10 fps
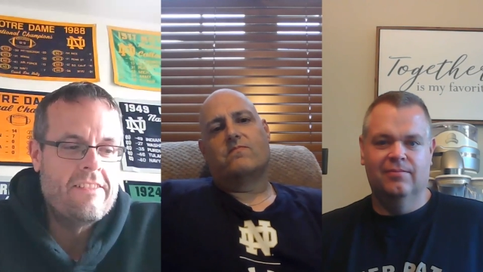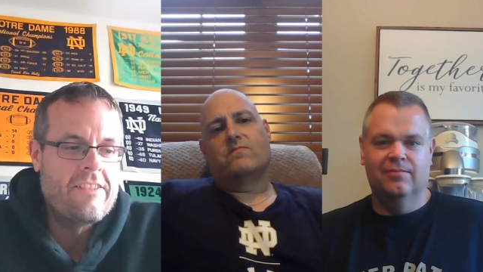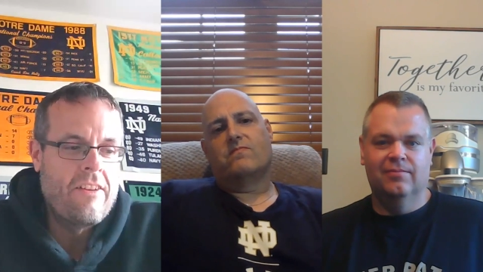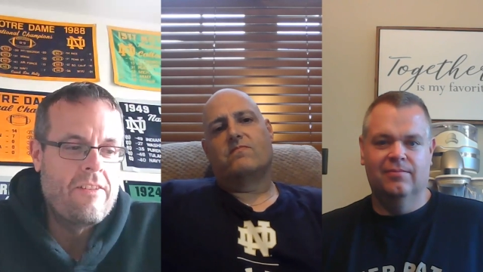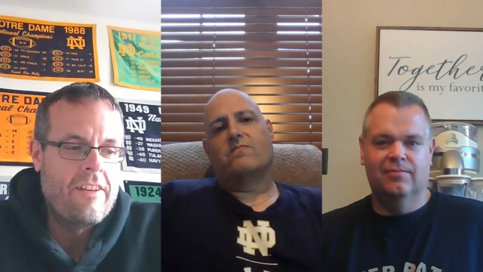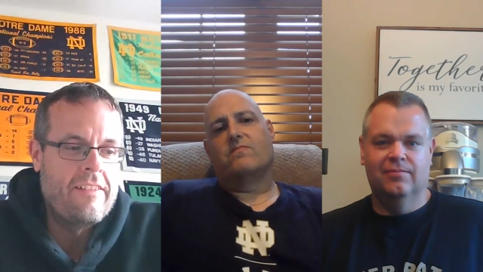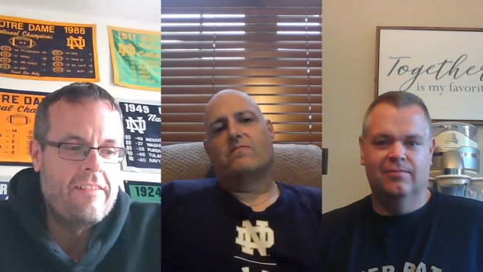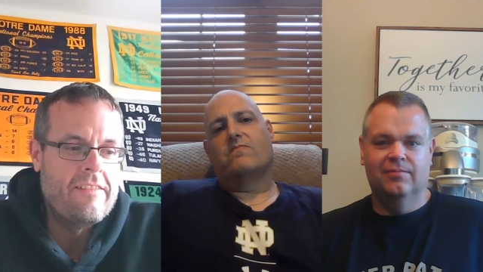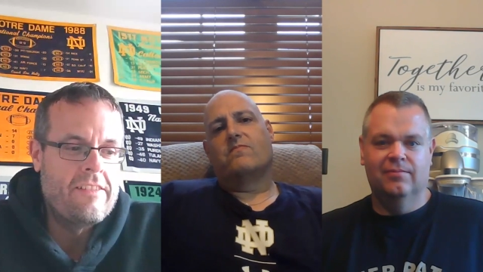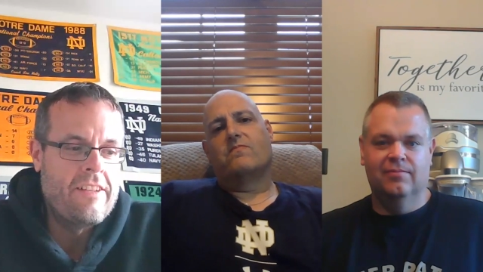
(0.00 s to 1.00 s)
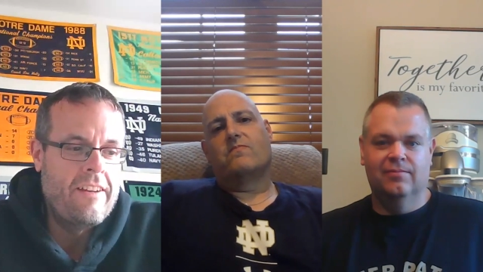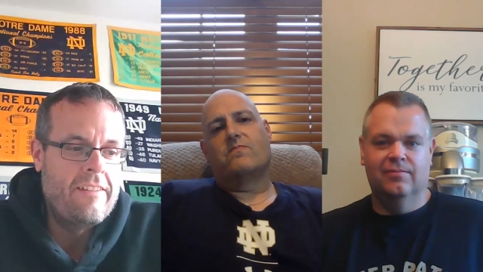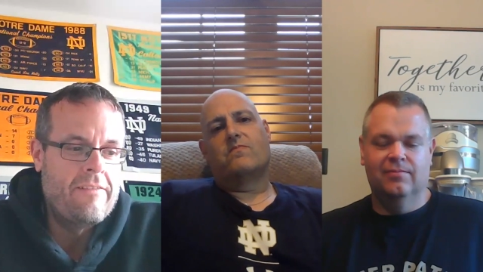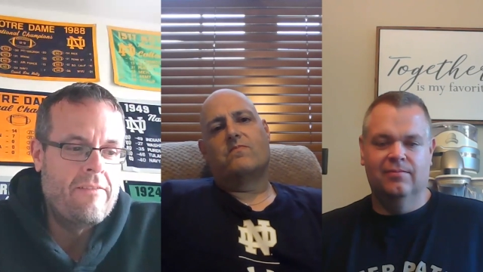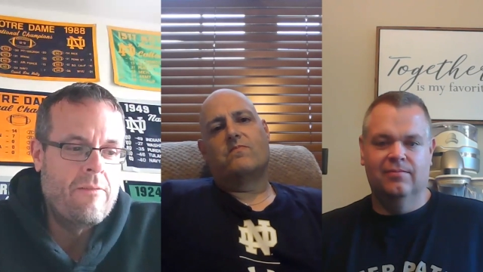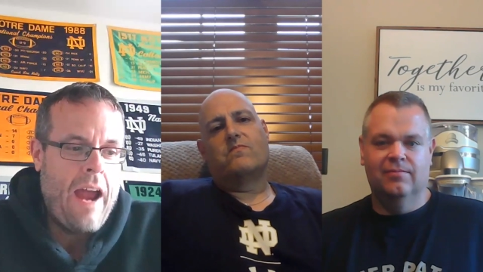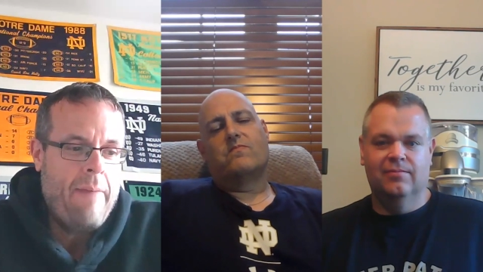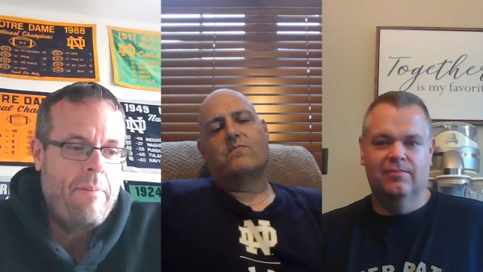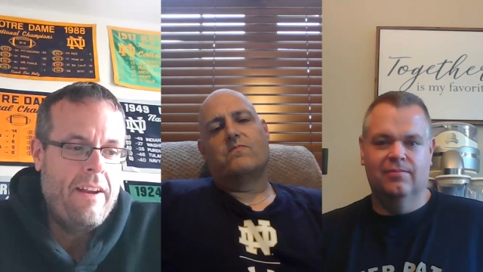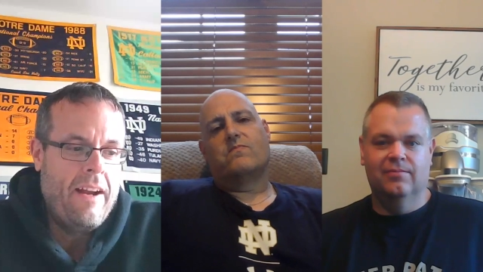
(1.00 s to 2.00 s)
Speaker 1: So to to
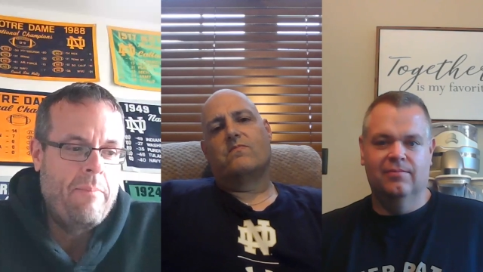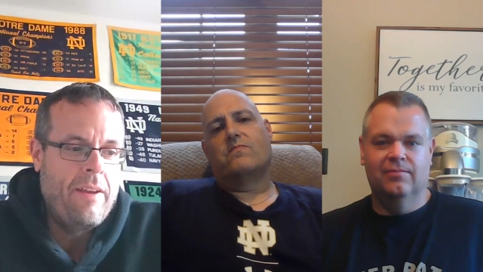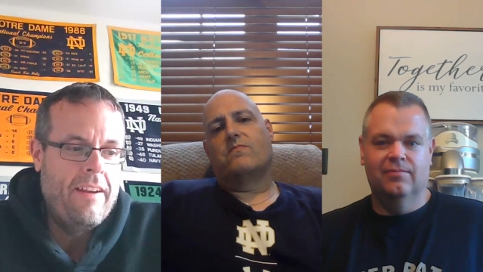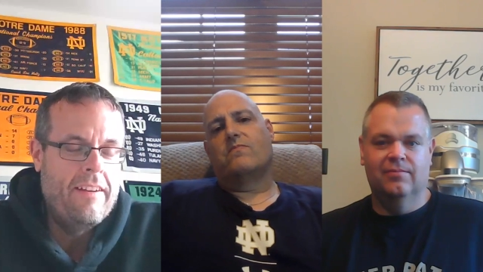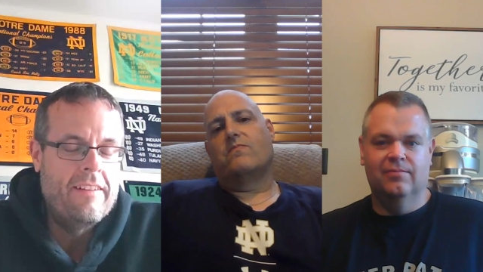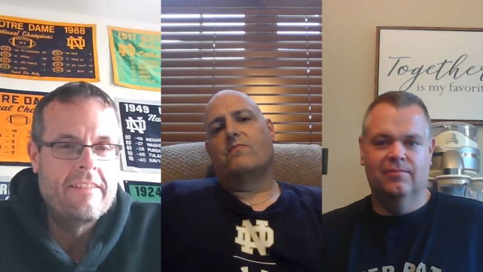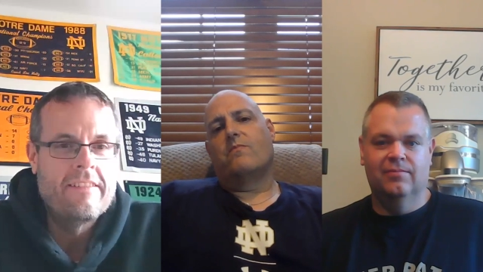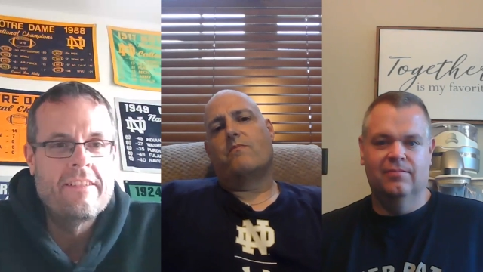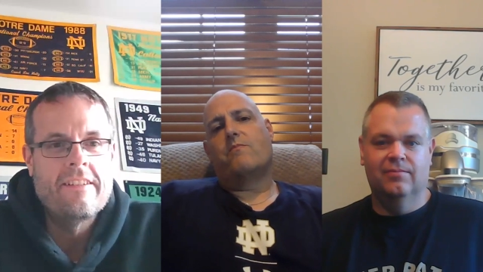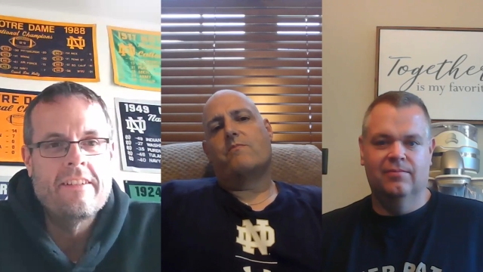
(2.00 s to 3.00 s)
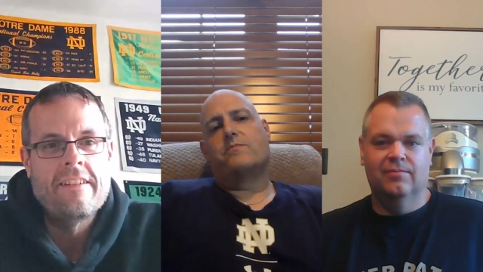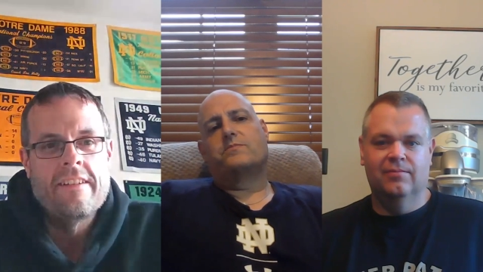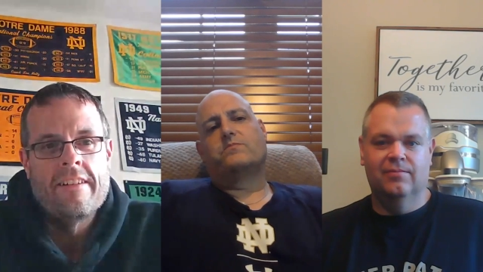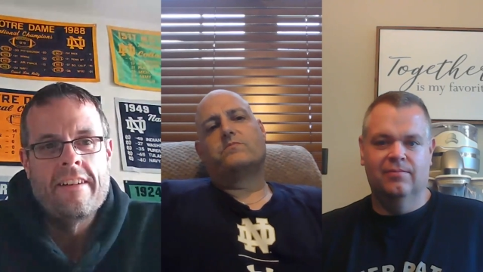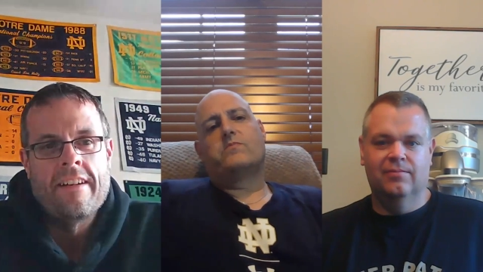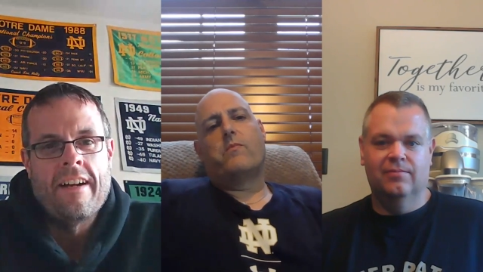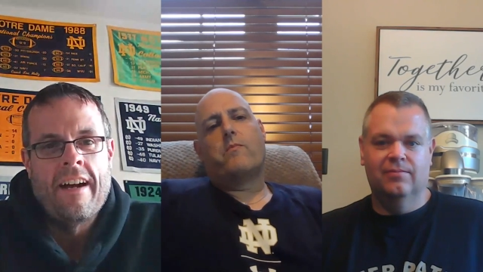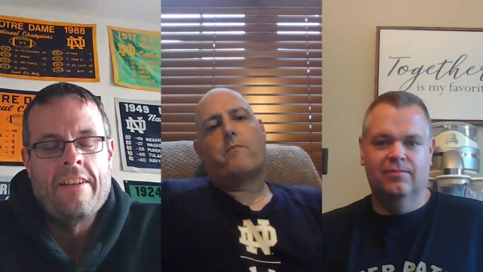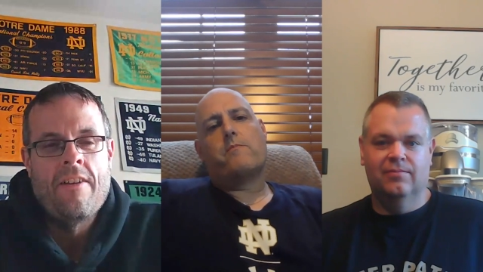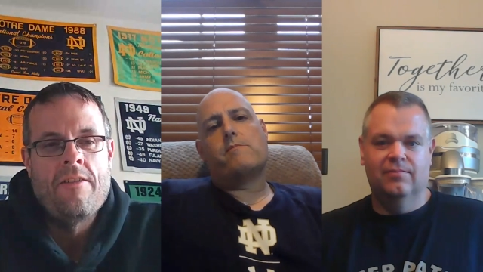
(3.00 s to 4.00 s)
wrap it up here,
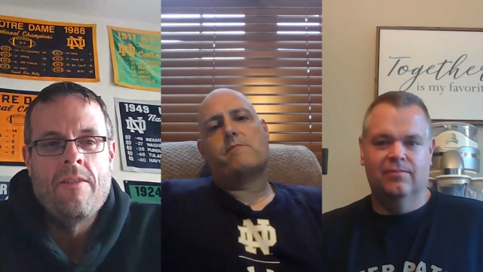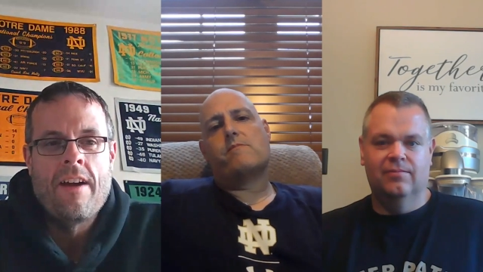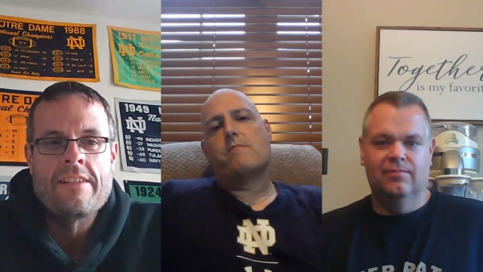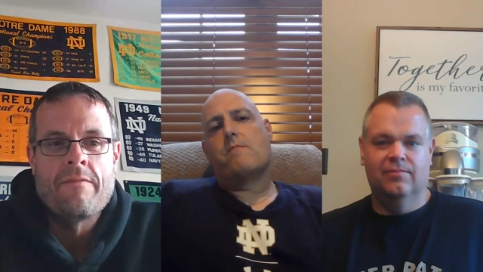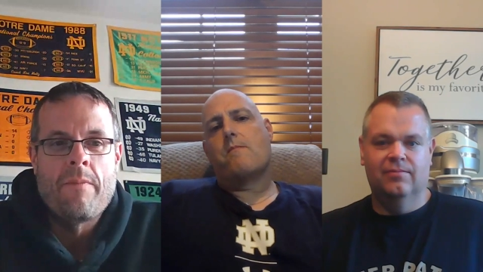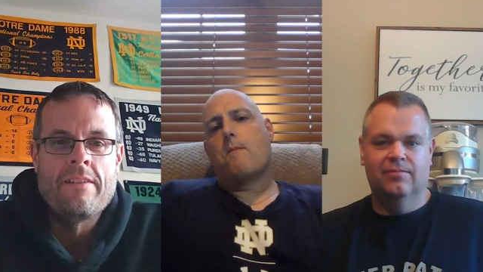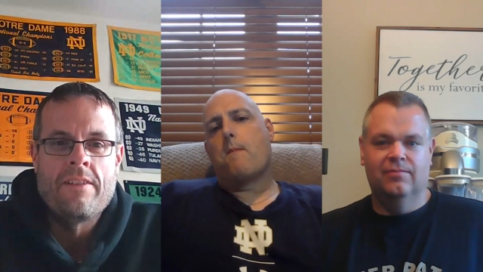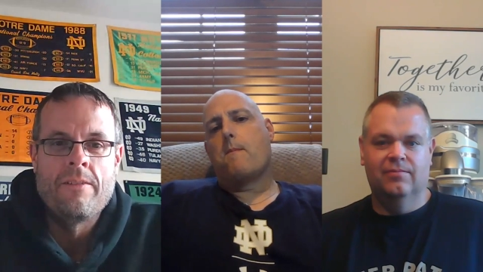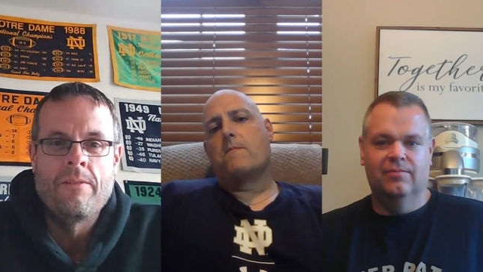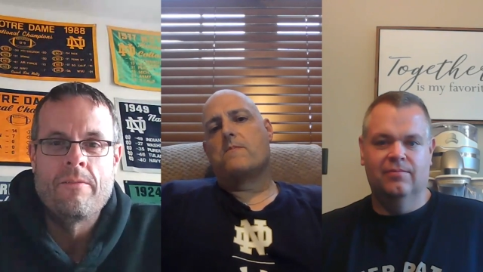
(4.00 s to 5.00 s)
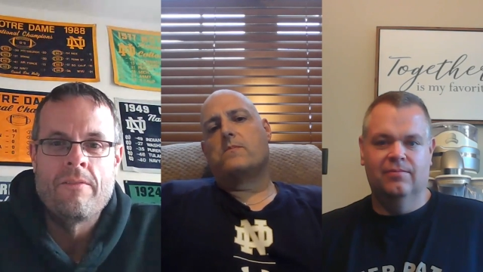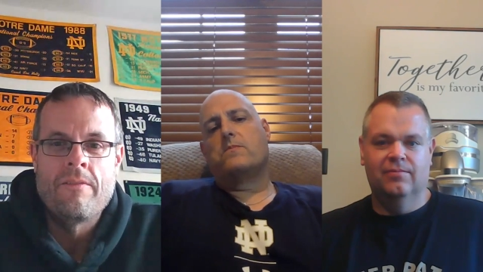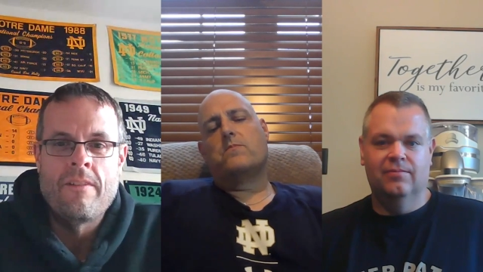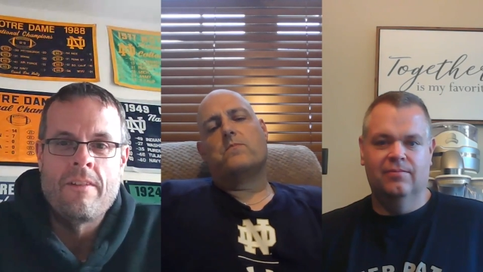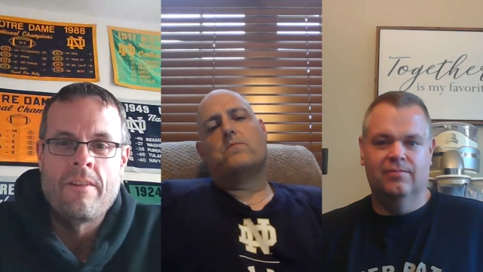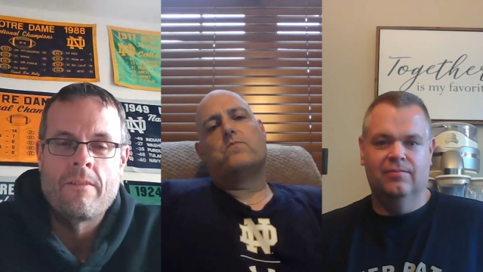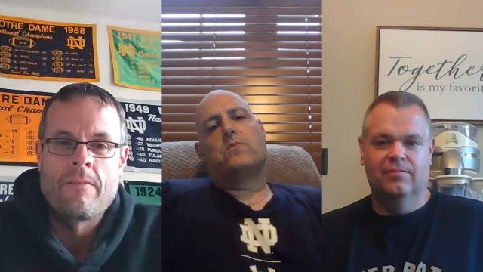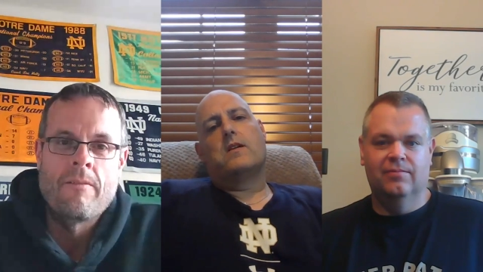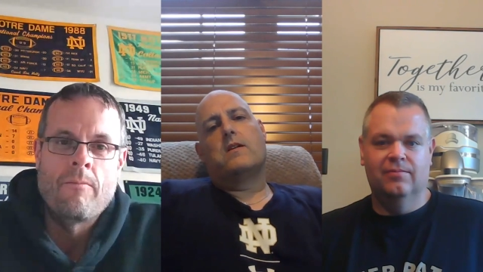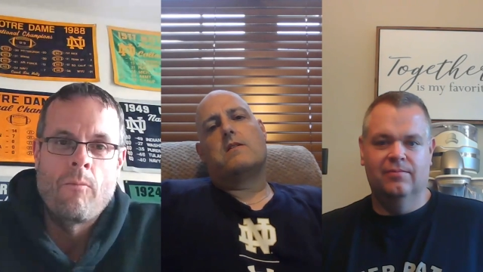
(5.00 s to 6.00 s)
I know you guys have been to your
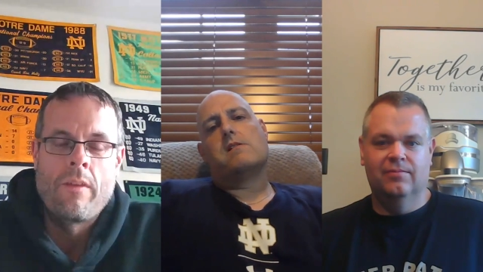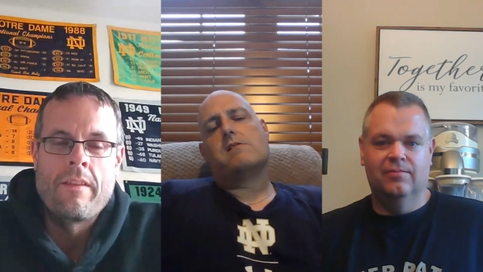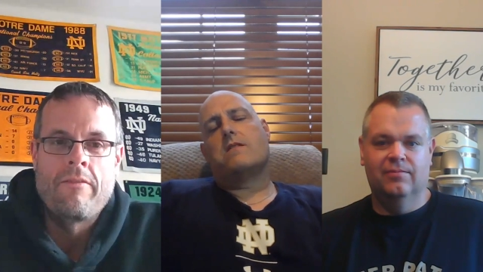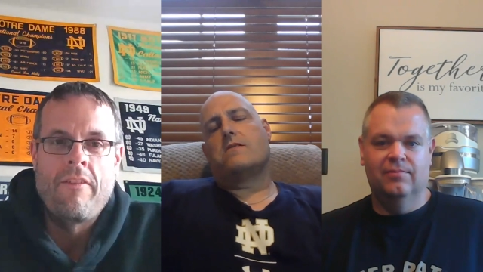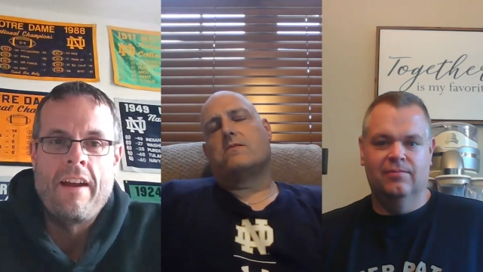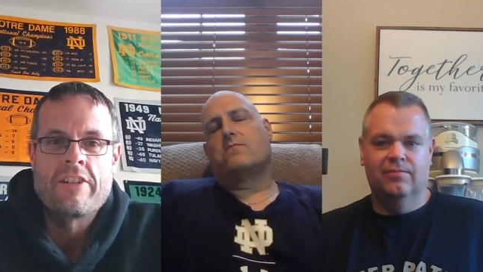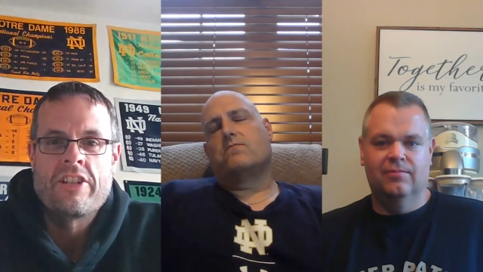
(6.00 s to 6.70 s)
more than fair